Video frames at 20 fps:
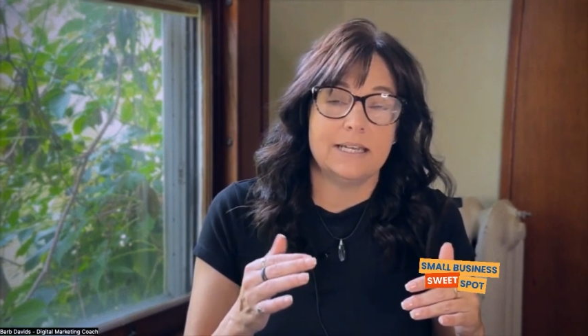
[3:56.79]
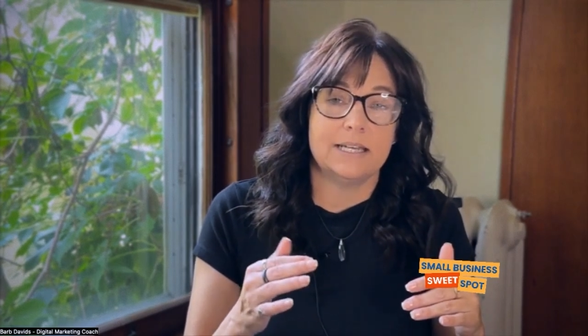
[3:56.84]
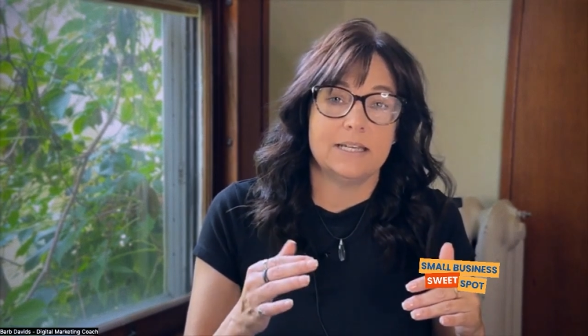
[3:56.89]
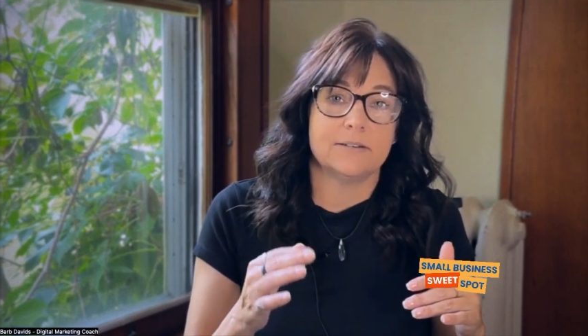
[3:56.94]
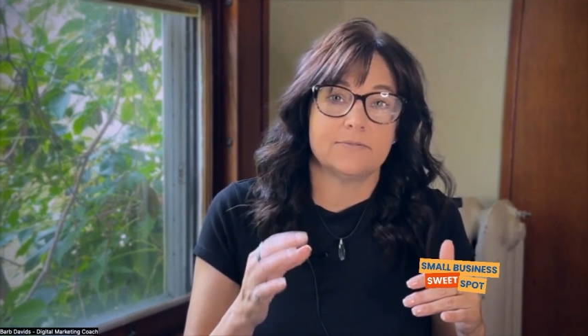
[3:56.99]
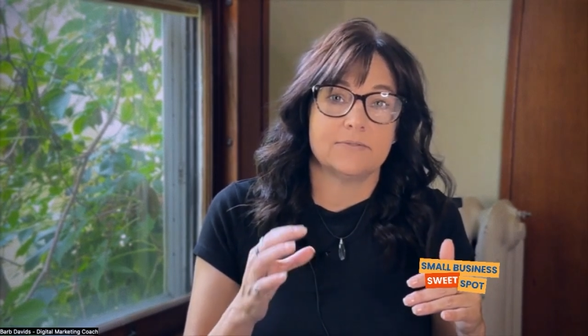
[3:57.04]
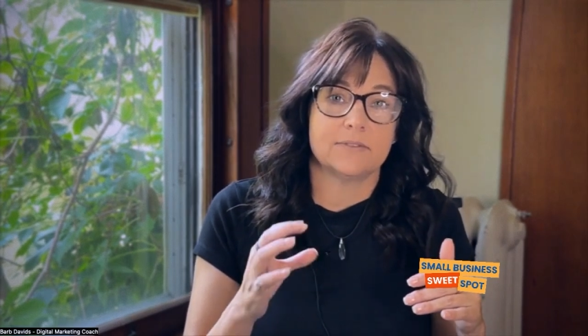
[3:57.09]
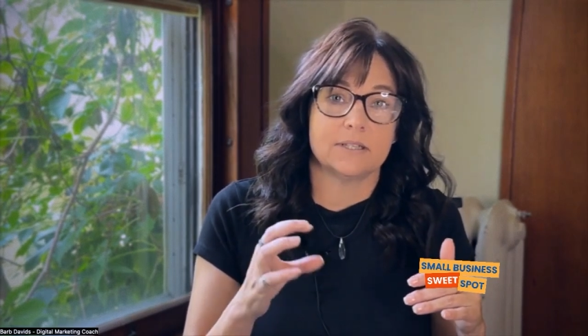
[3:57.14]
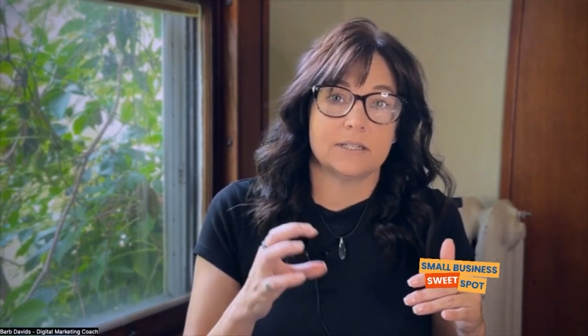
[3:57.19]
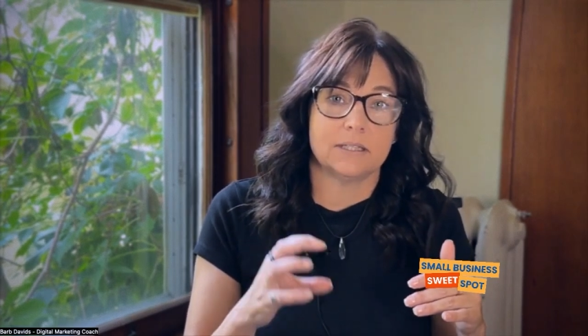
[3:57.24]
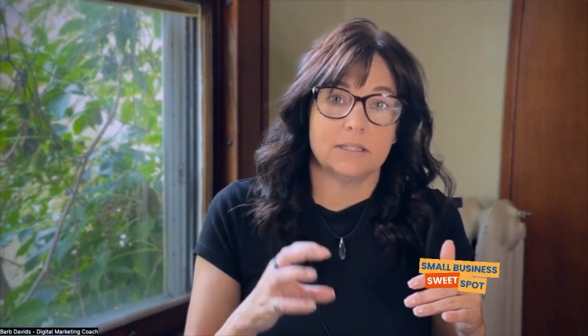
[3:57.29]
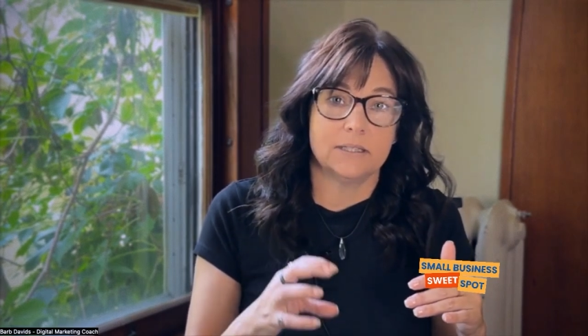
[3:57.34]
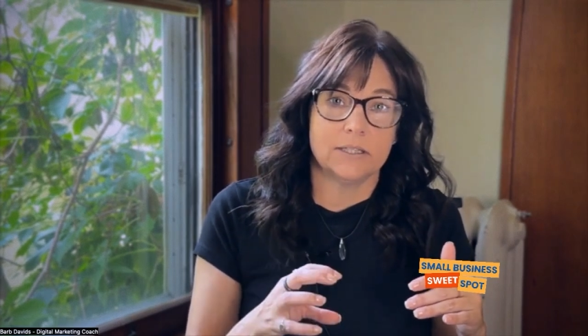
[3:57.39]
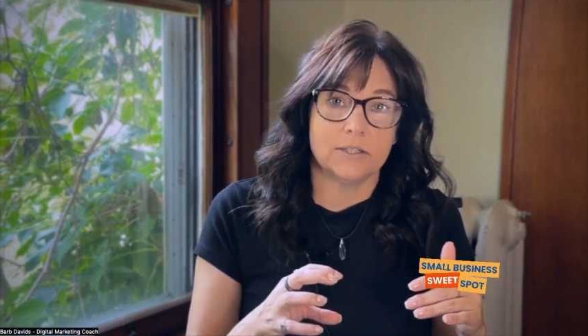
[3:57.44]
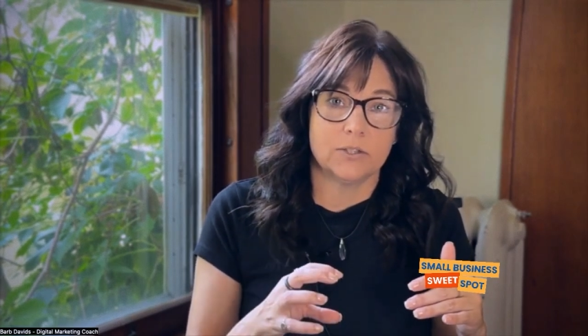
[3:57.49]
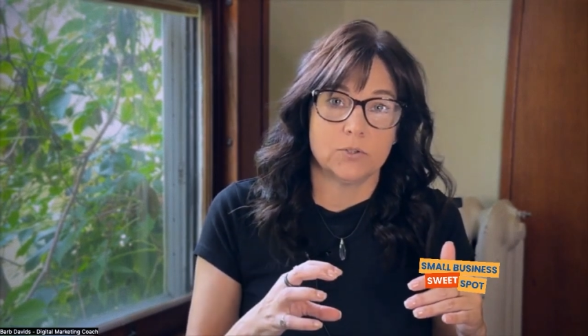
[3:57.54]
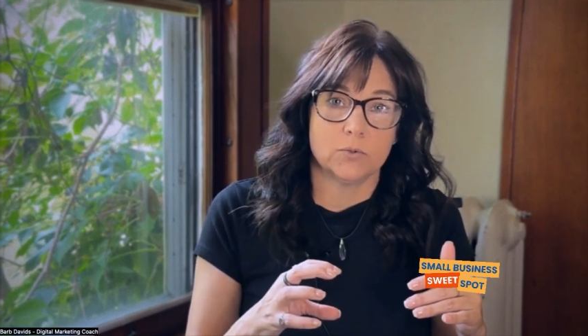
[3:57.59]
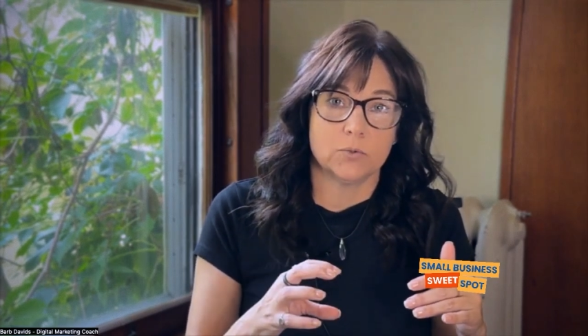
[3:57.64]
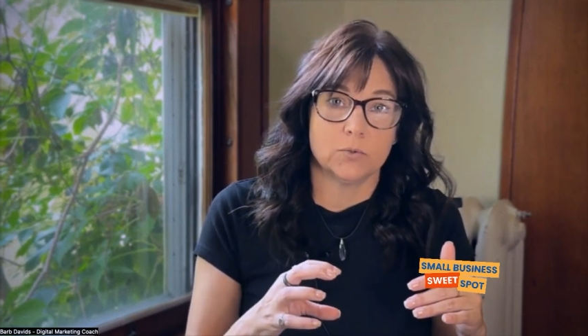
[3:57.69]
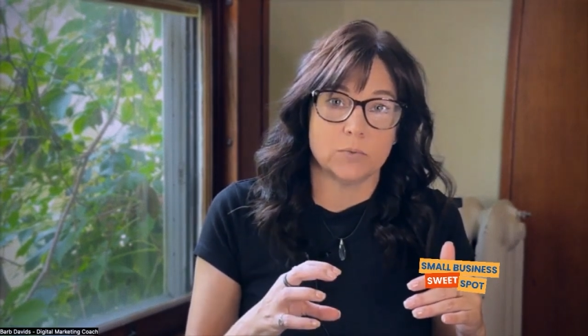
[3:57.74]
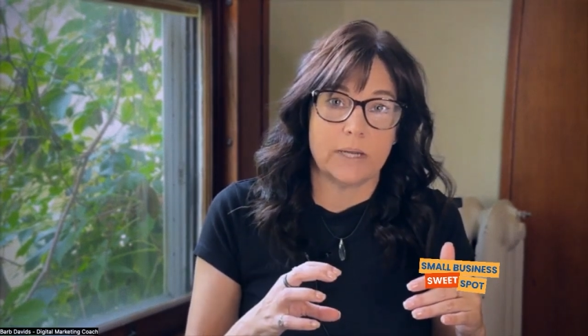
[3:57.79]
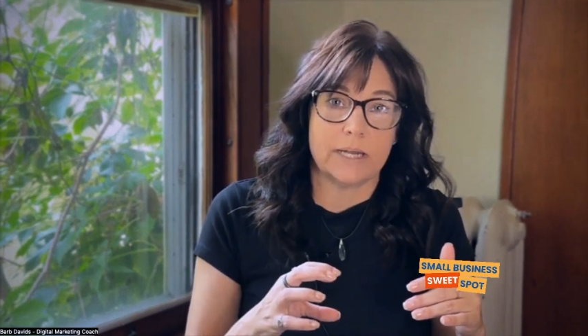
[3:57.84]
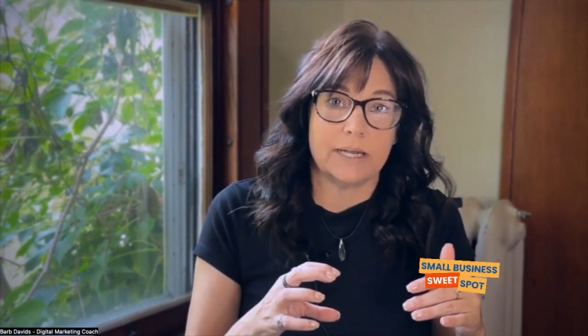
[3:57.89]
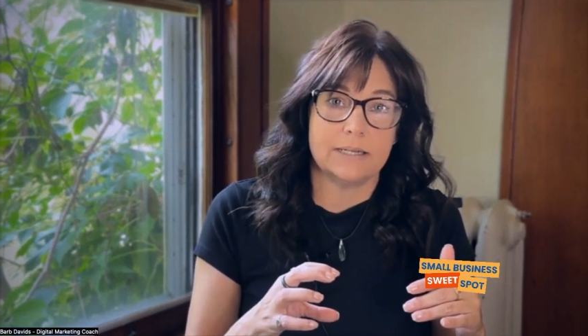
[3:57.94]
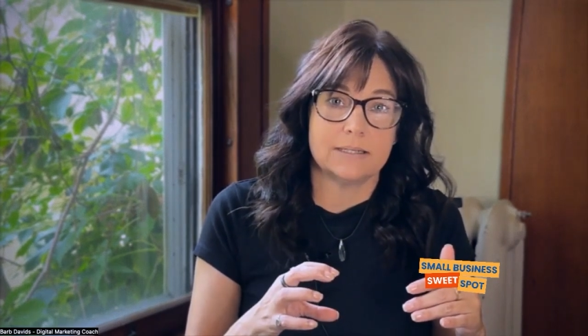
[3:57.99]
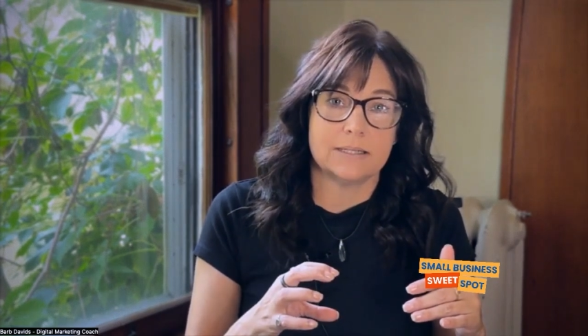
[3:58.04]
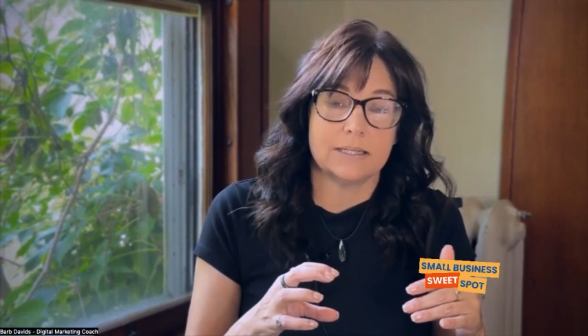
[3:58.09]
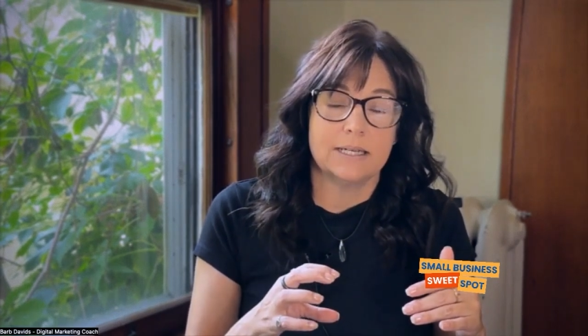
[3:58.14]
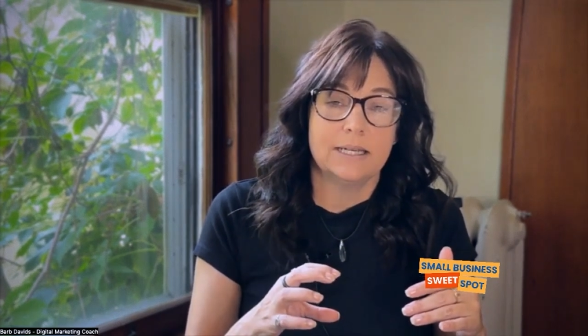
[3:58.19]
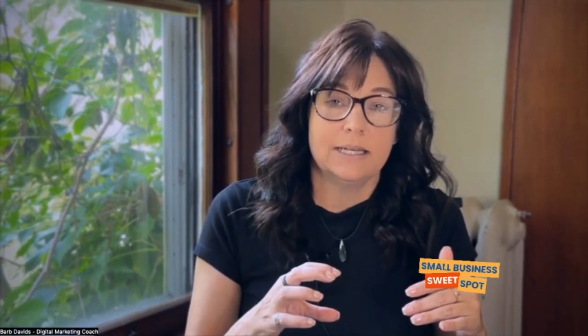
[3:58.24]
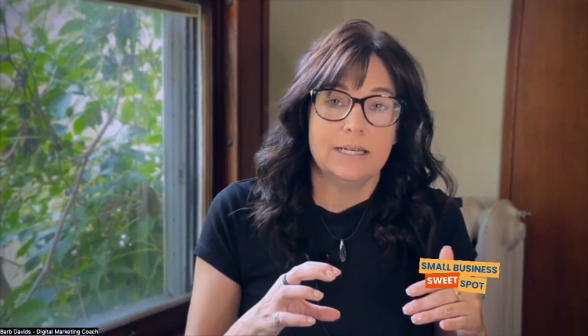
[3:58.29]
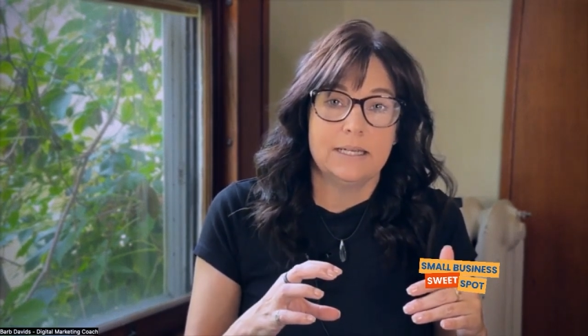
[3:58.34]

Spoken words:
if the click-through rate